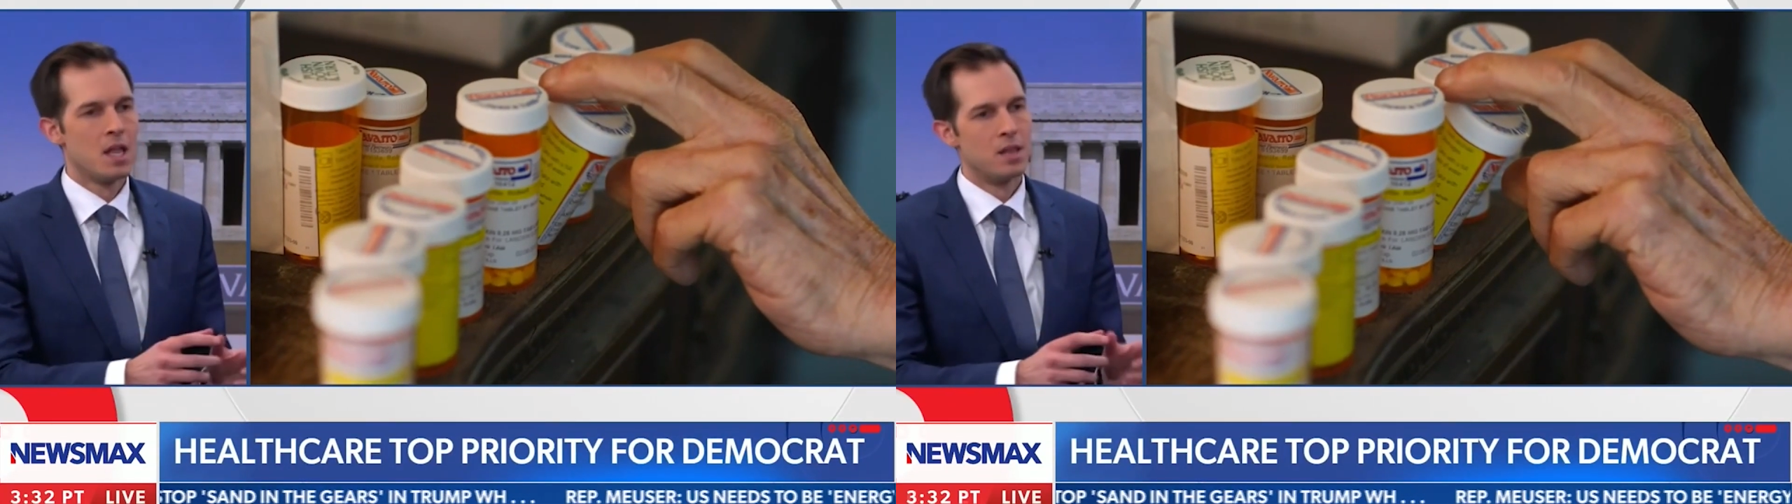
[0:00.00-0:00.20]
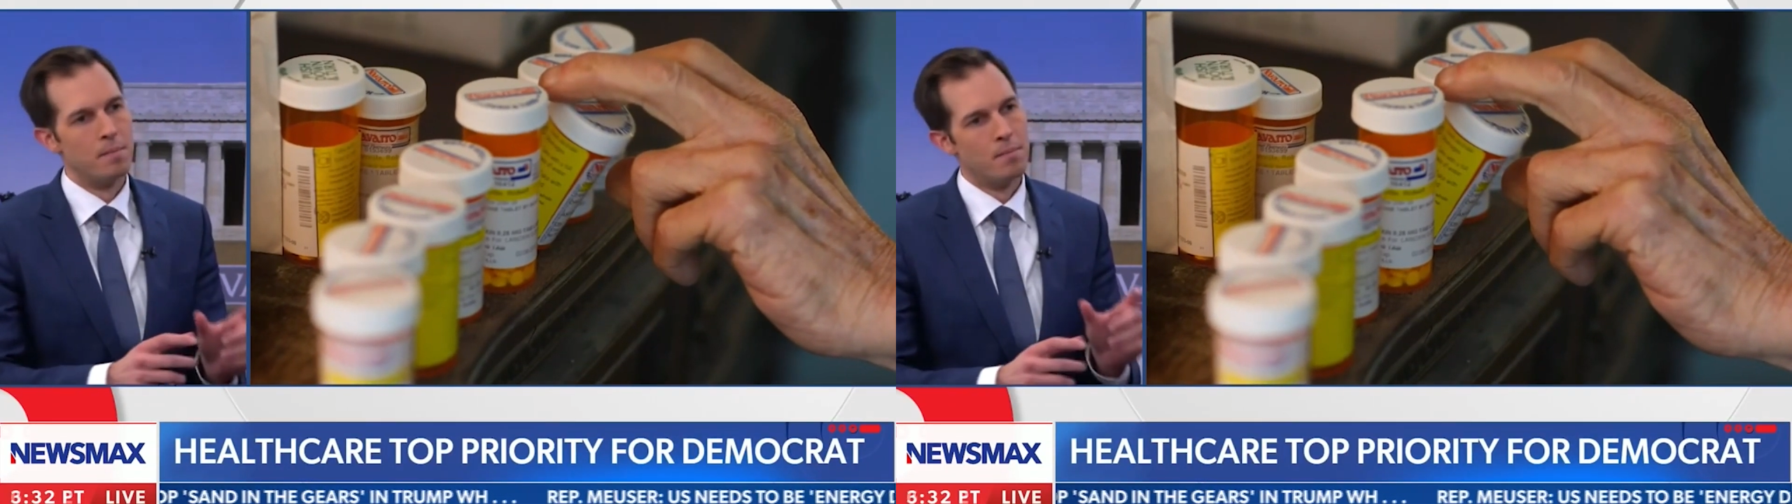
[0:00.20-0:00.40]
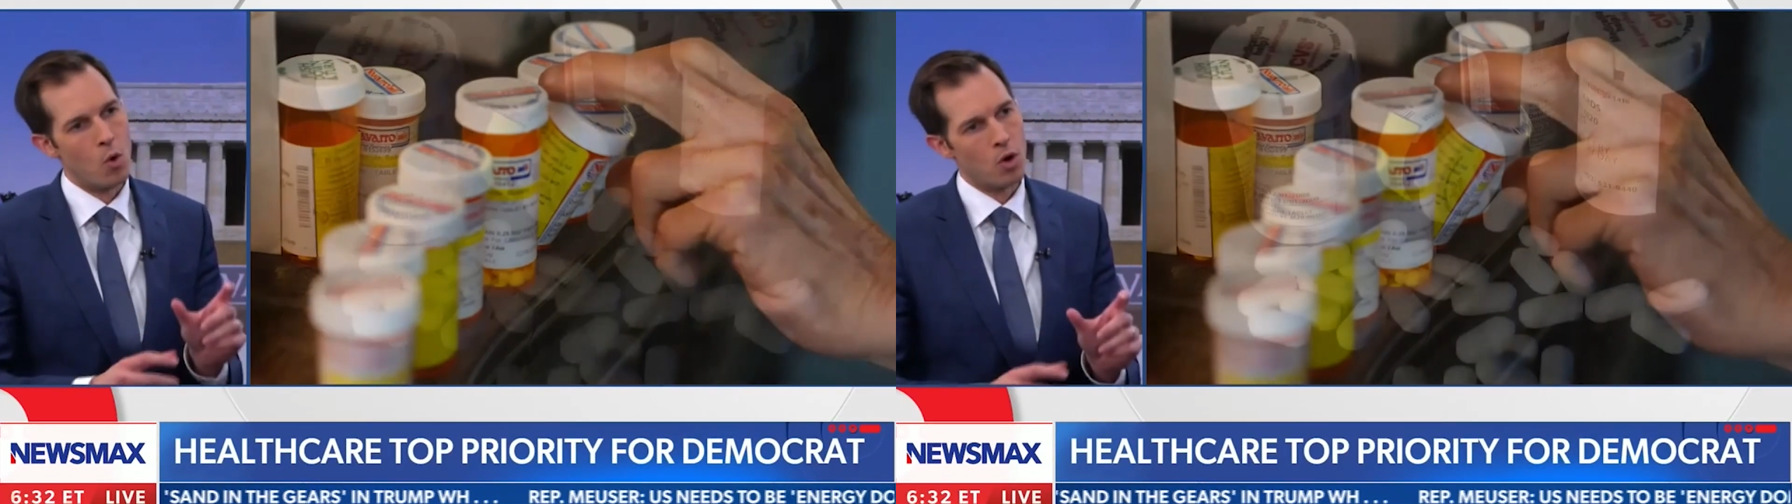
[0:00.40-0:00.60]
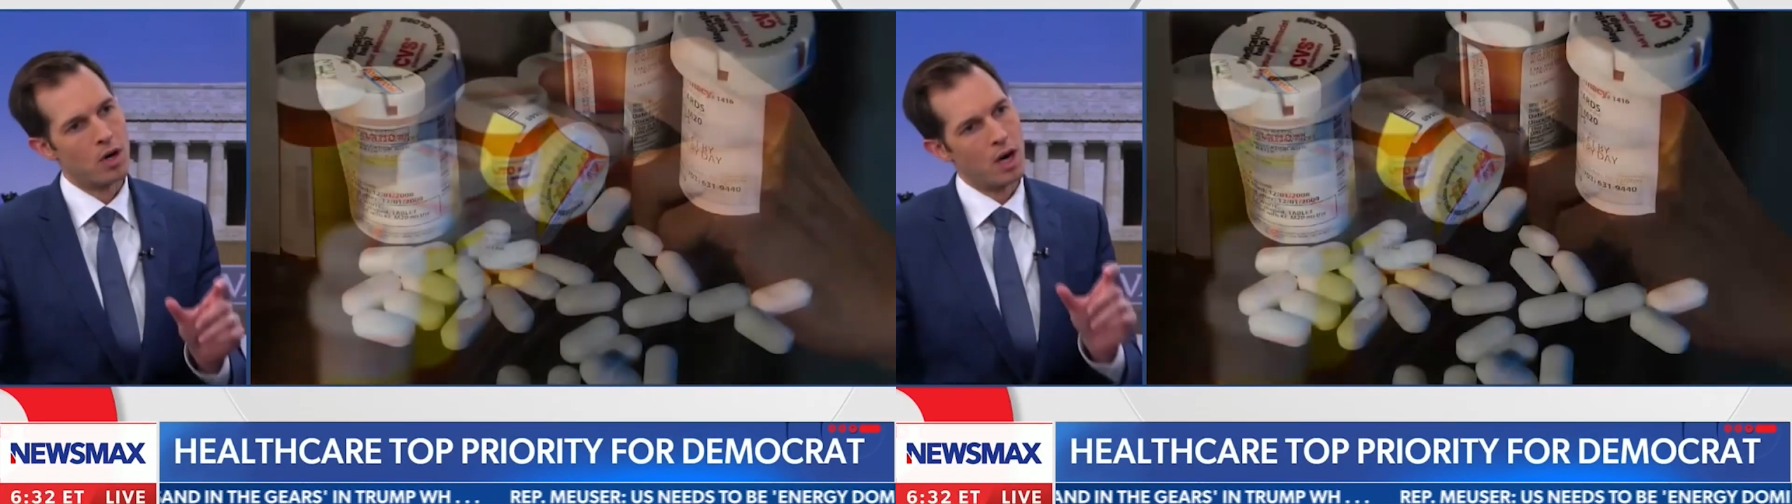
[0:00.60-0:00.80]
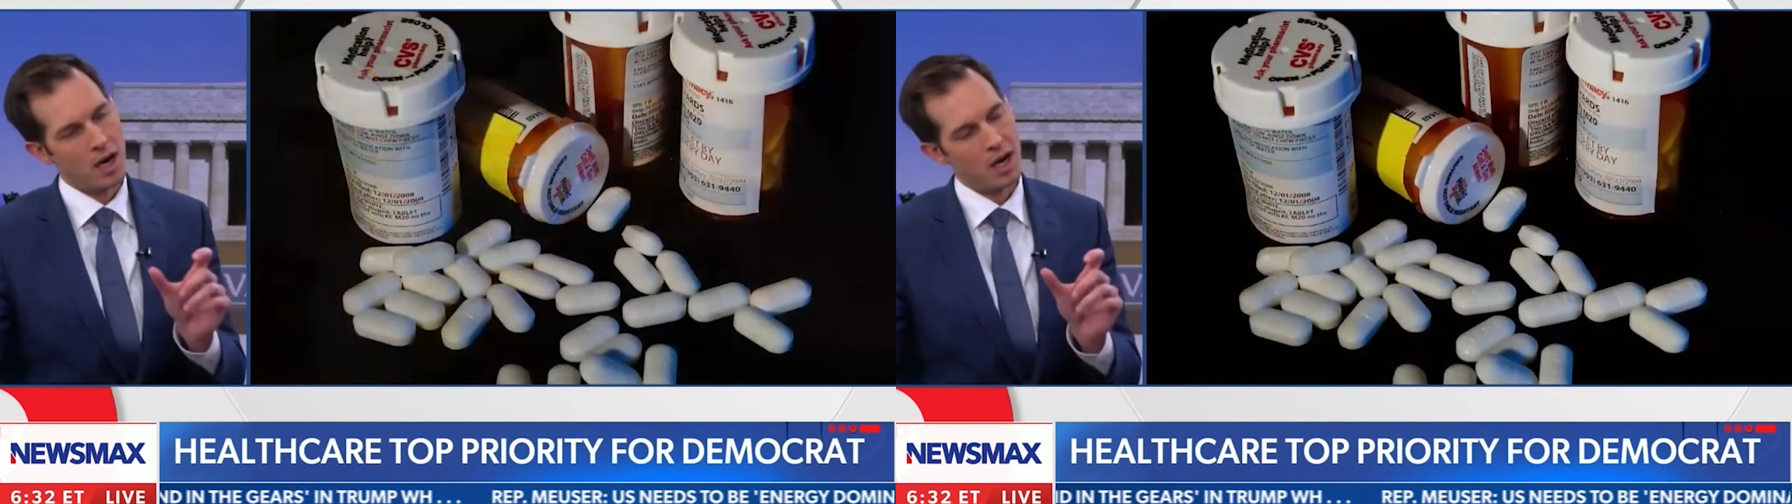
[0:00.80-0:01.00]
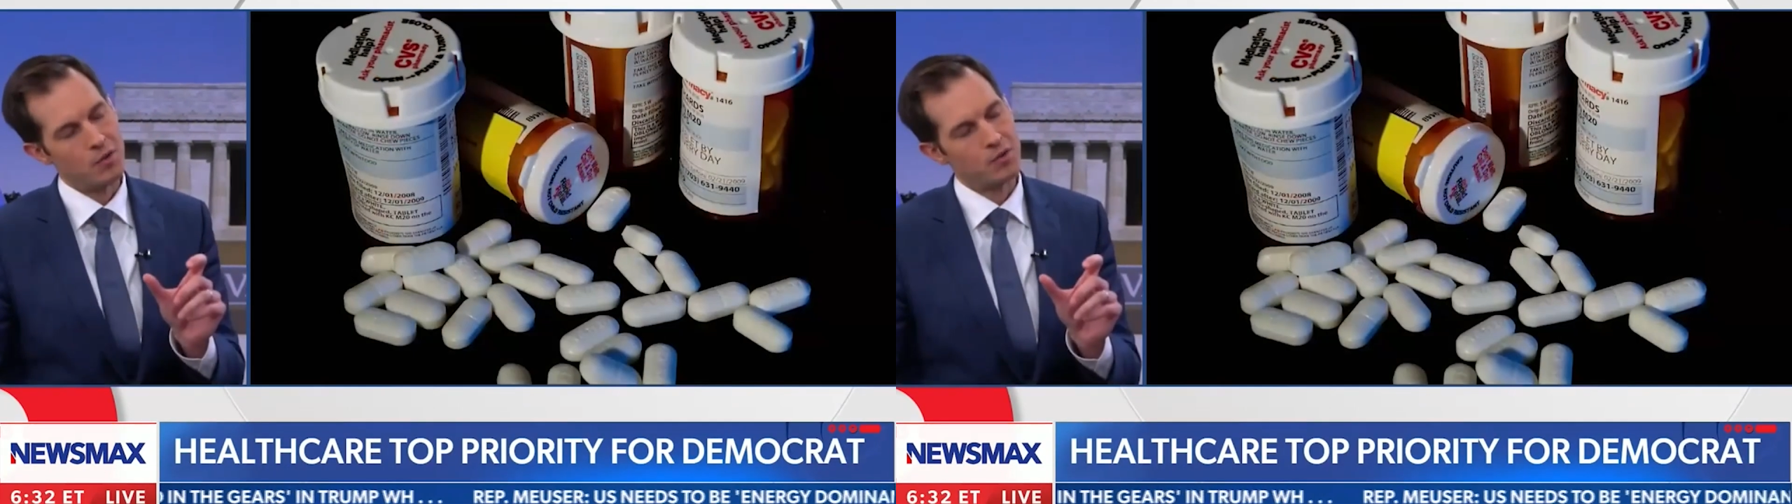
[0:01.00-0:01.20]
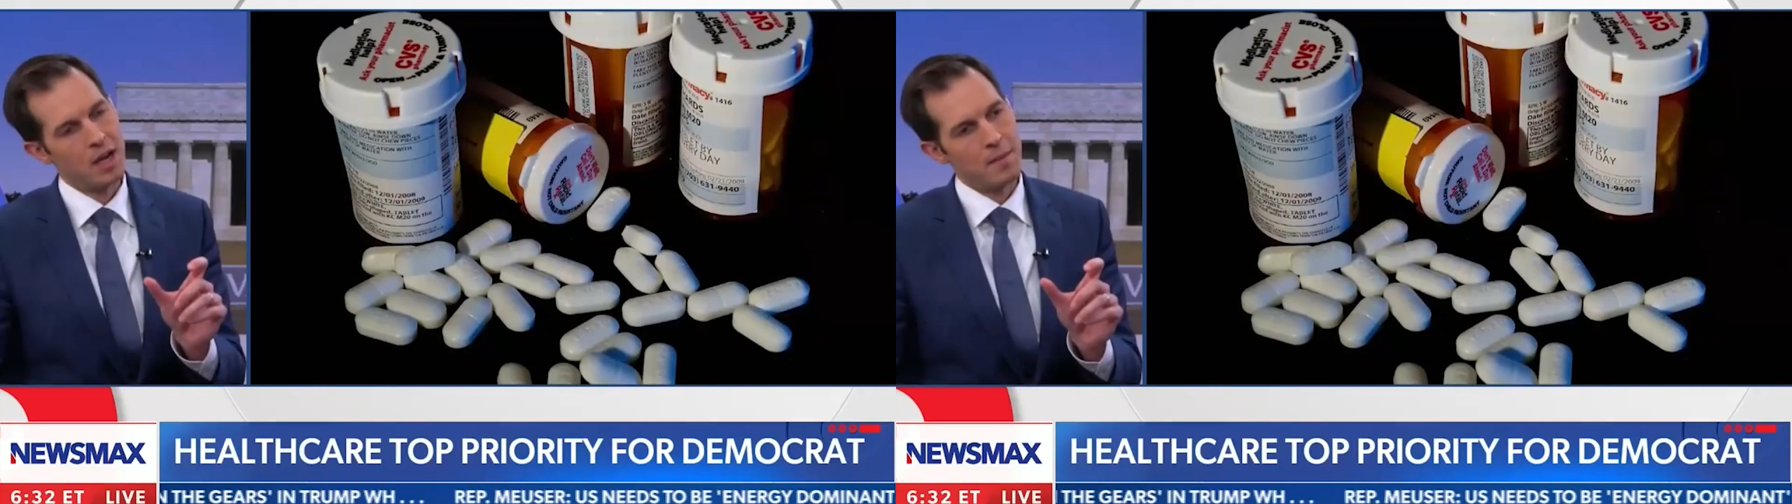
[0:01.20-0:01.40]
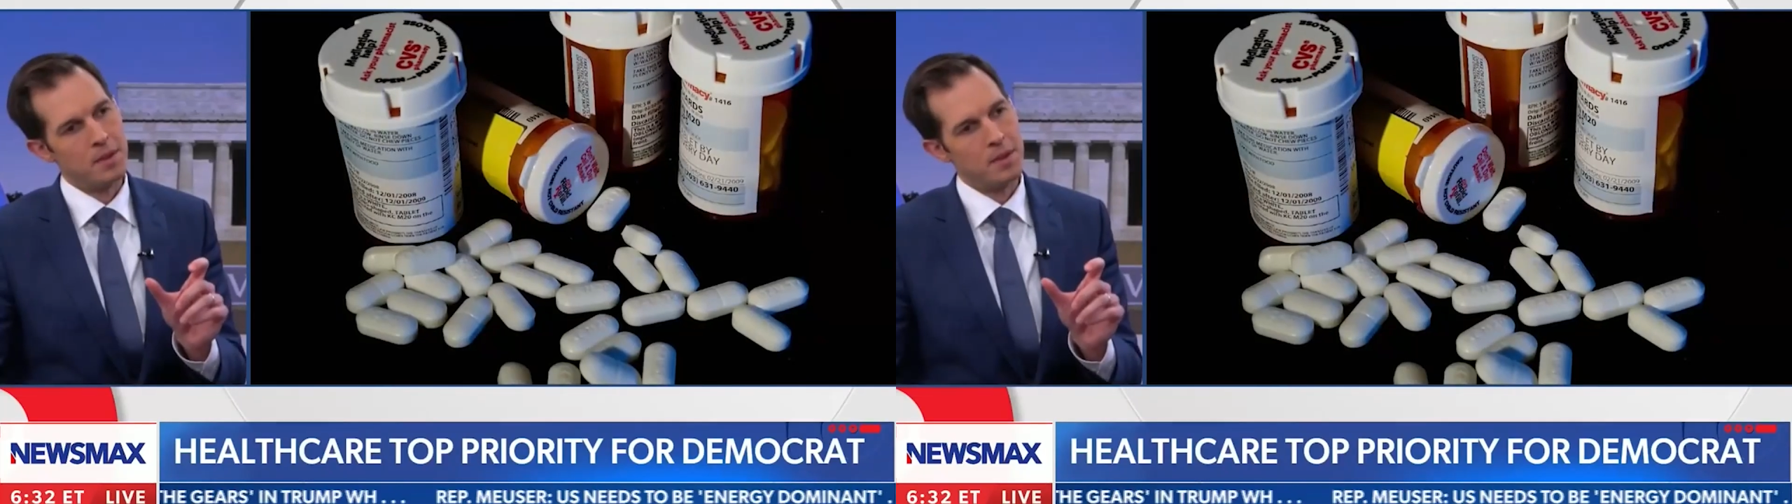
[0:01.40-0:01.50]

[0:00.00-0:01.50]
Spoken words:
the more of